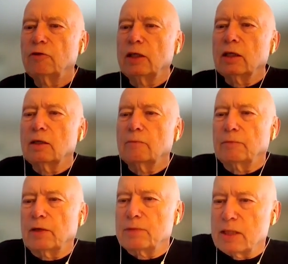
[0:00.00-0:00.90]
feeling
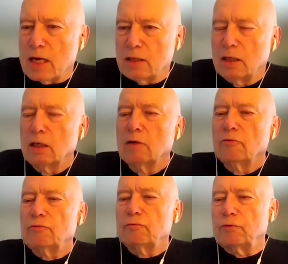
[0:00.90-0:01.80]
upset,
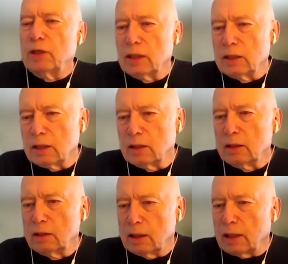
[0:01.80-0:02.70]
feeling that
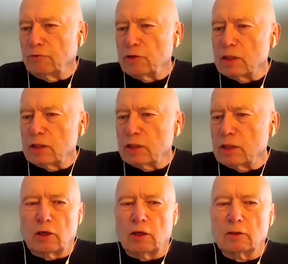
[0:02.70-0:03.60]
life is
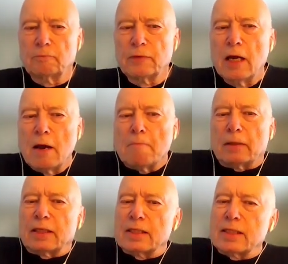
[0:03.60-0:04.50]
difficult. But the